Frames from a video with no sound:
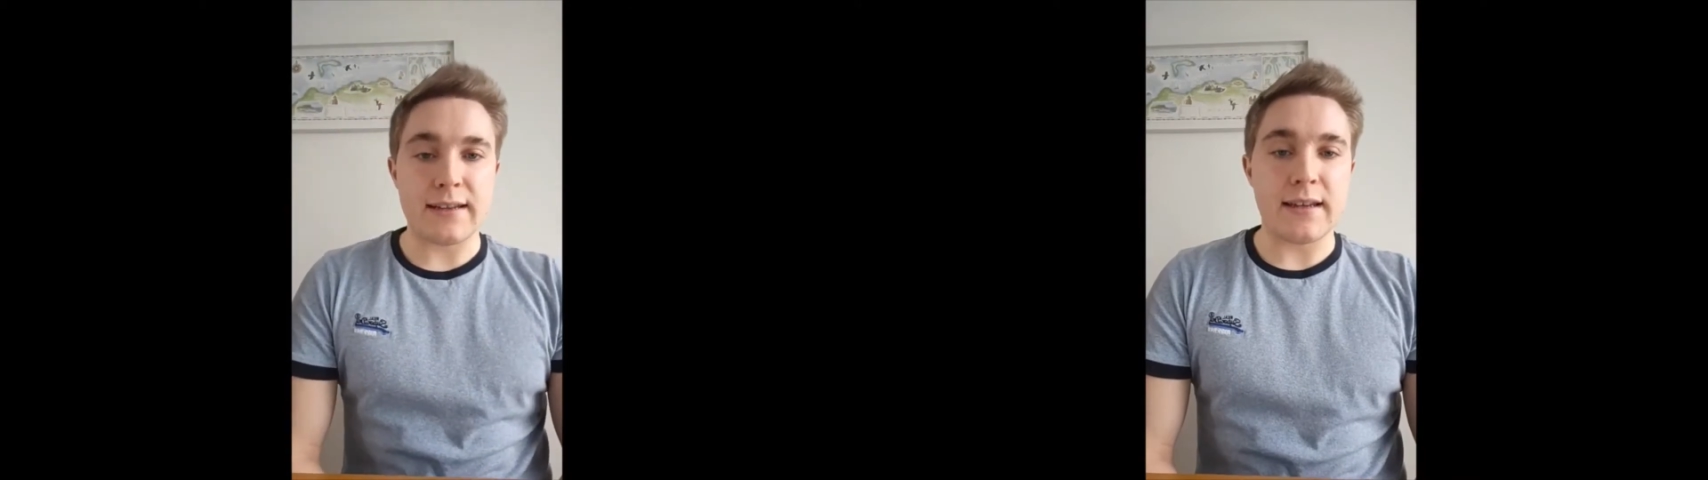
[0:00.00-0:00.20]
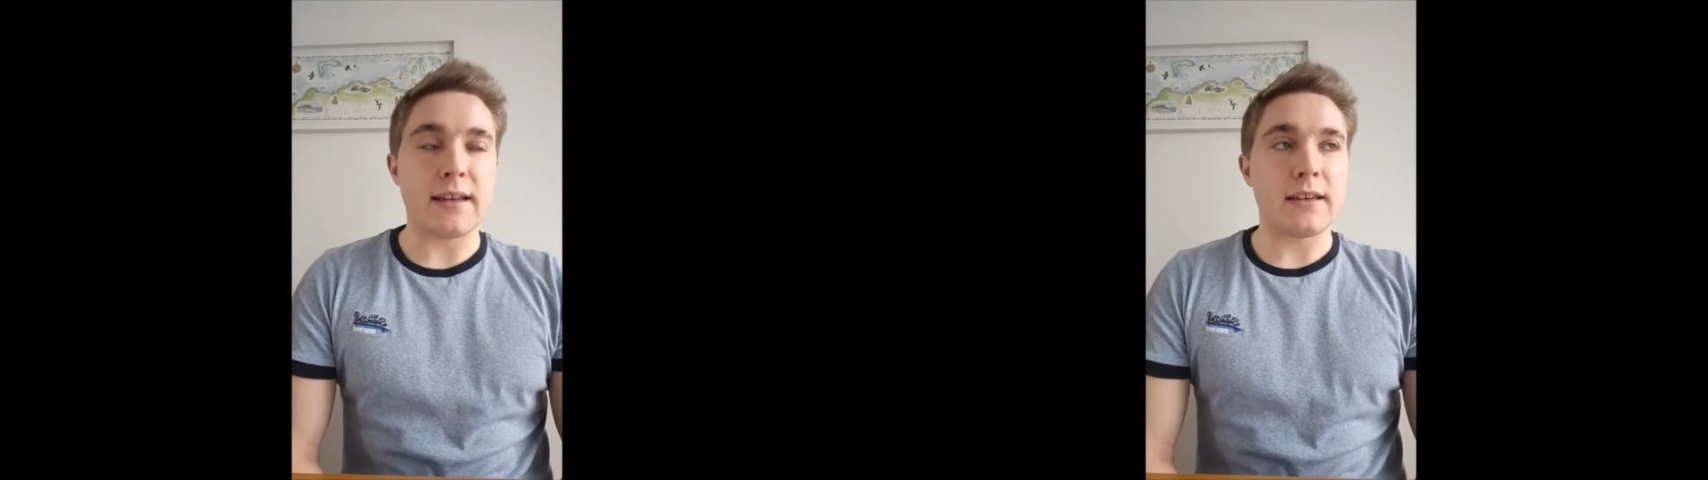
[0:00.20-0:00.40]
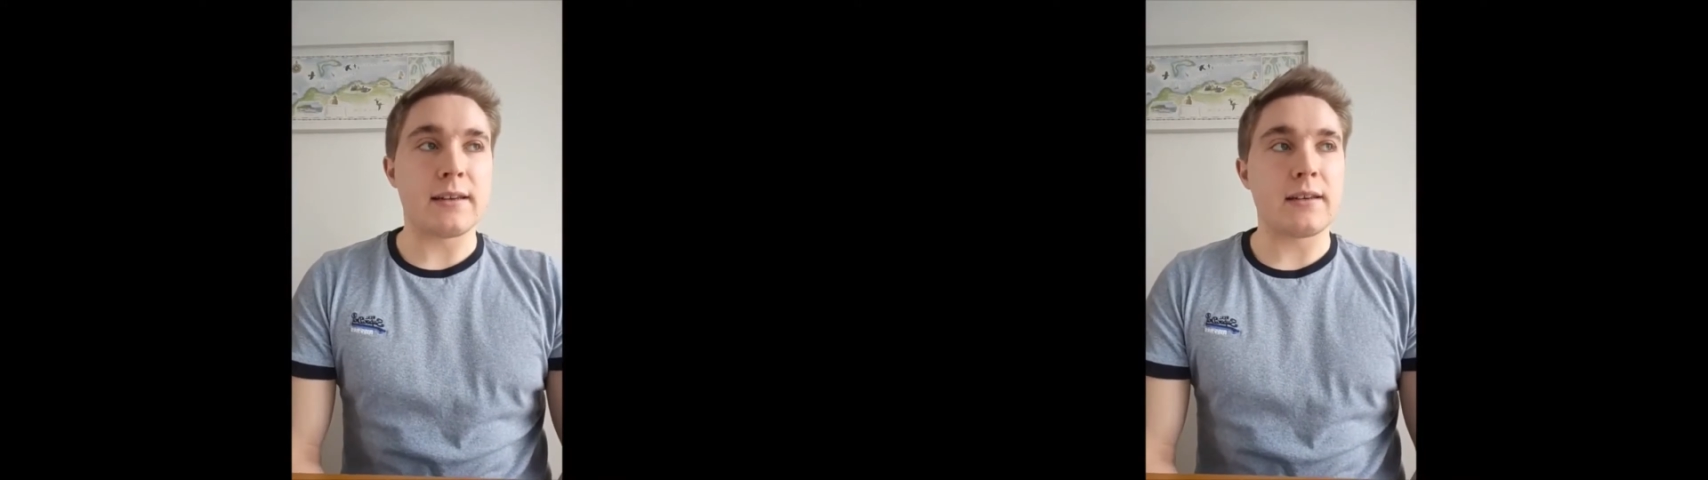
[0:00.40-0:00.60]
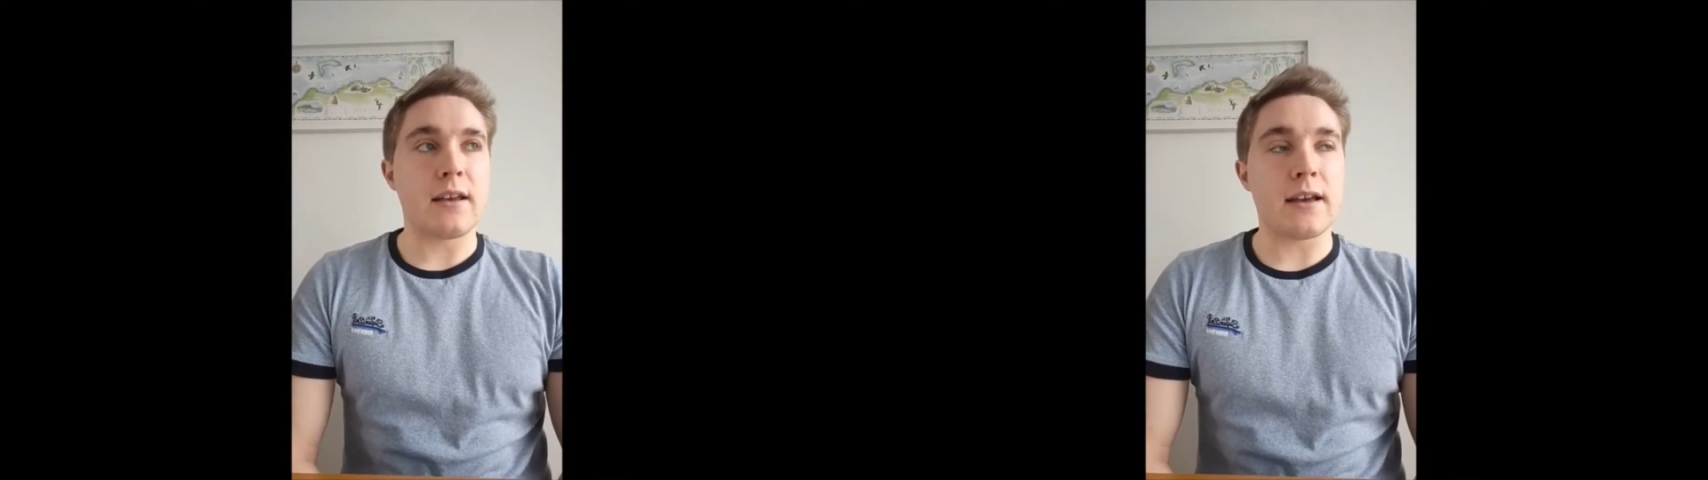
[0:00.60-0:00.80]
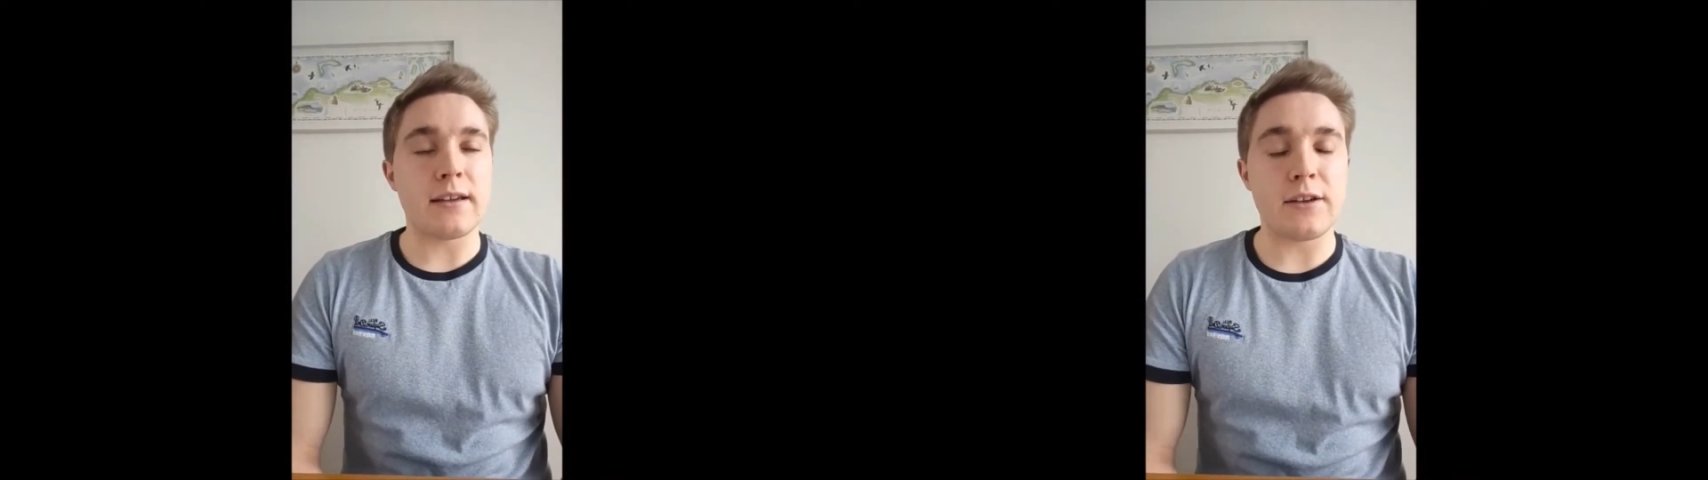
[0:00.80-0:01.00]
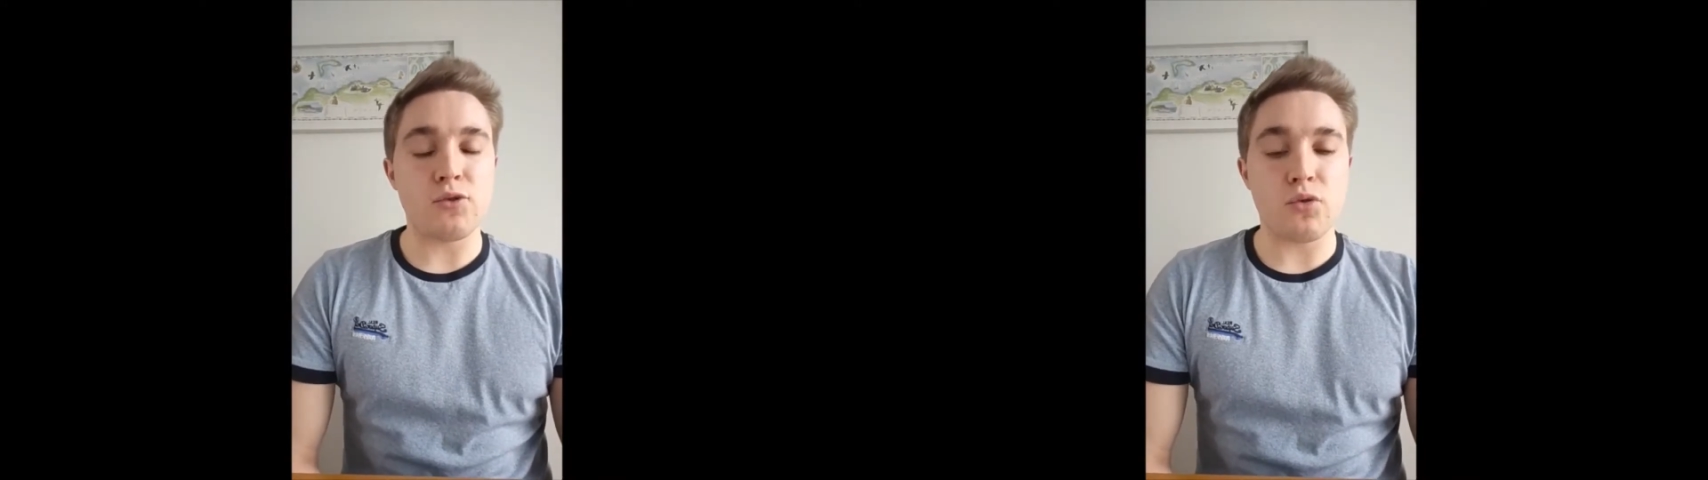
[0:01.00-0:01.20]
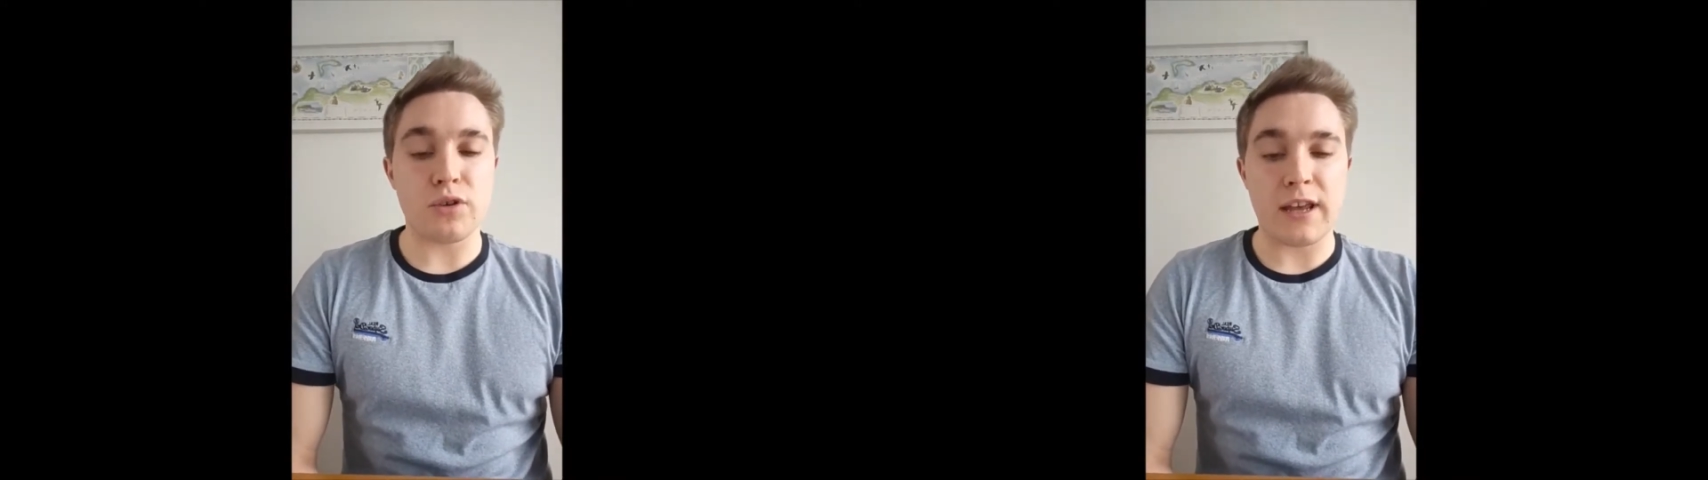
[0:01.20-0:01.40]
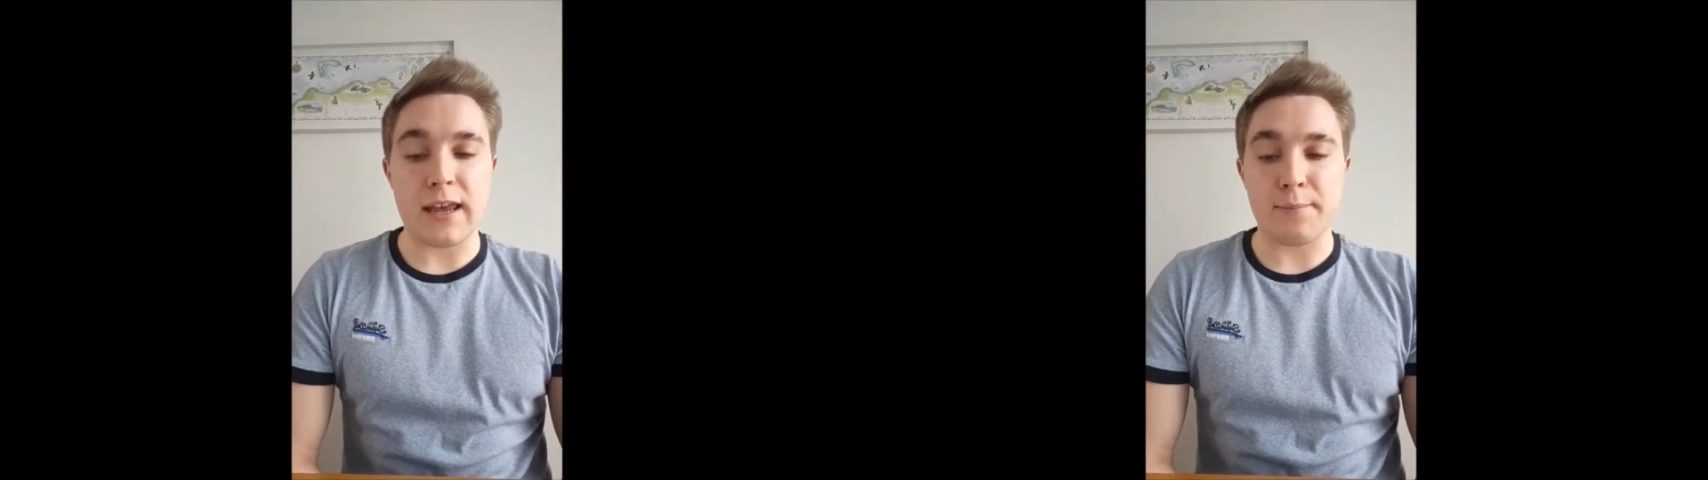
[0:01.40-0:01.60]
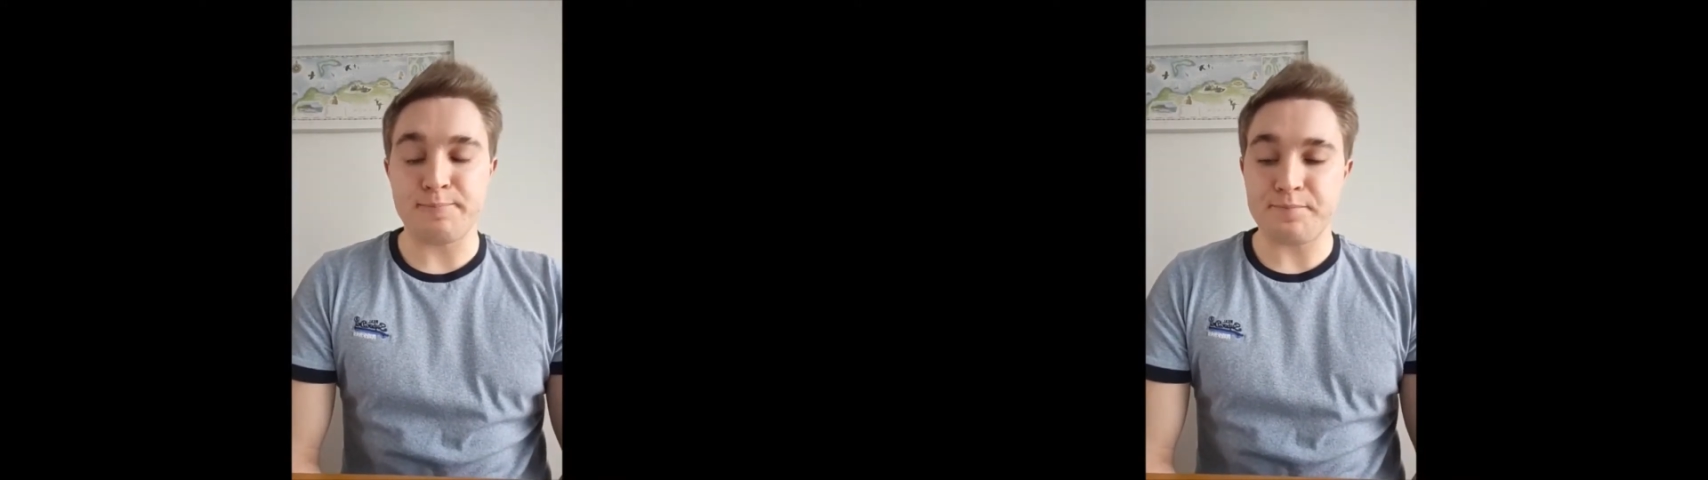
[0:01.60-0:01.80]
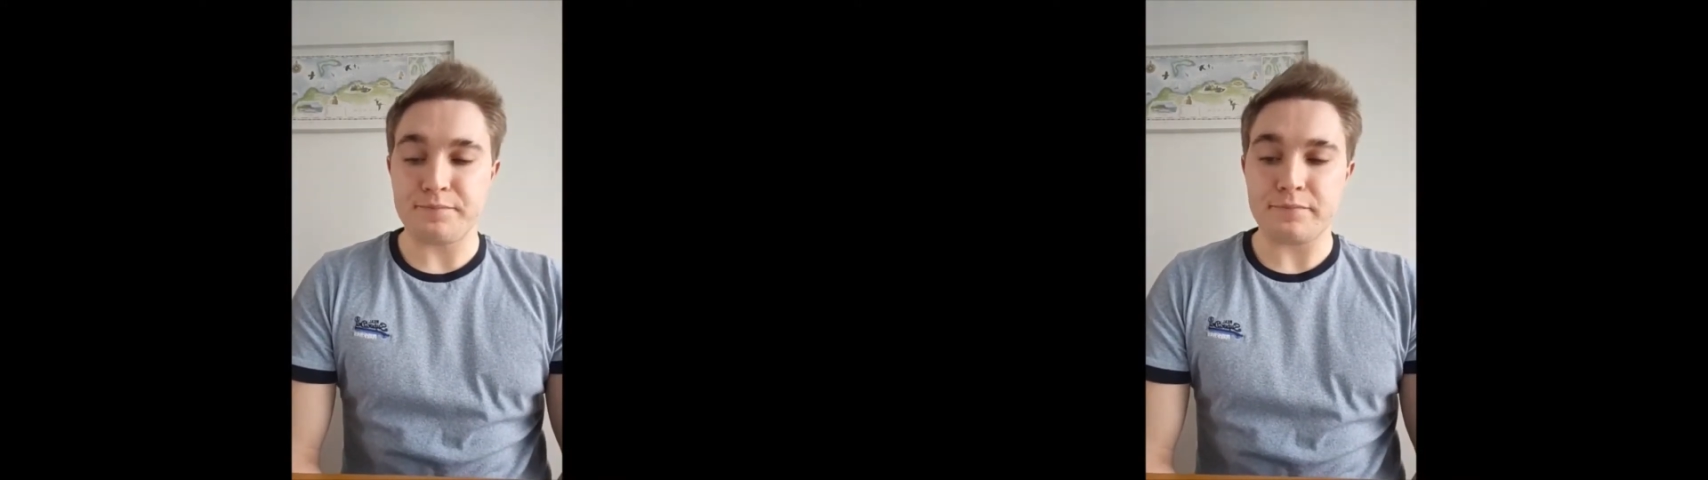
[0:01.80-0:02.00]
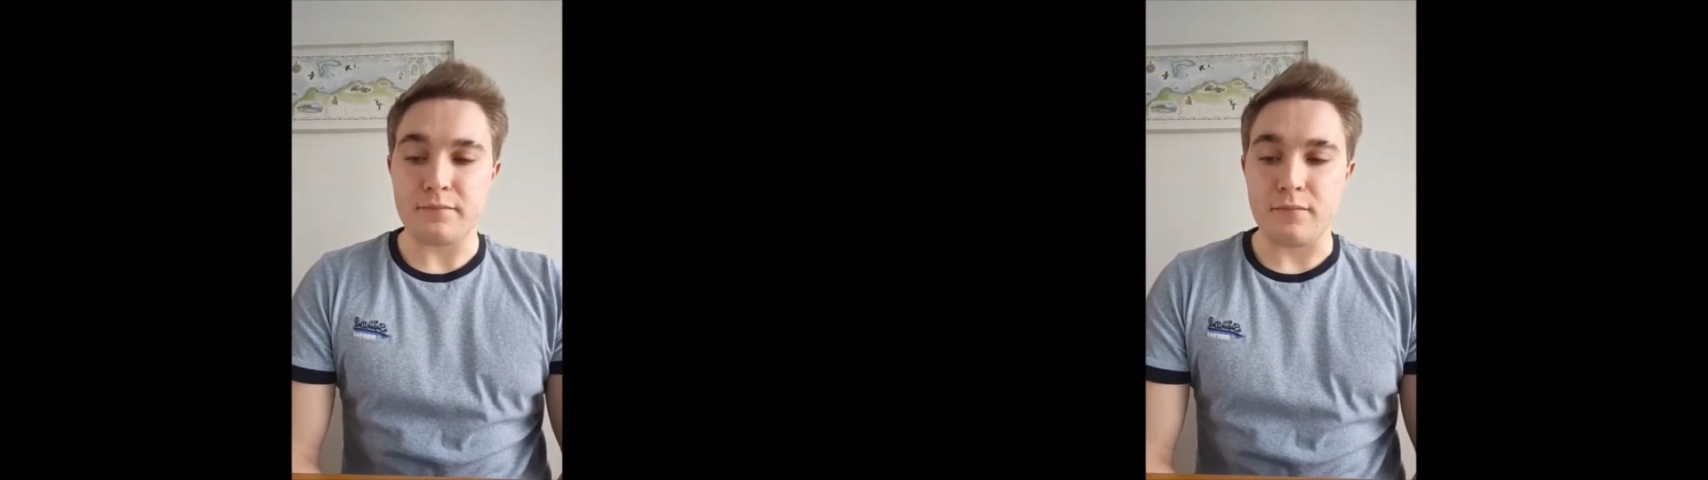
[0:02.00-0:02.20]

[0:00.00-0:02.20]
18 year old time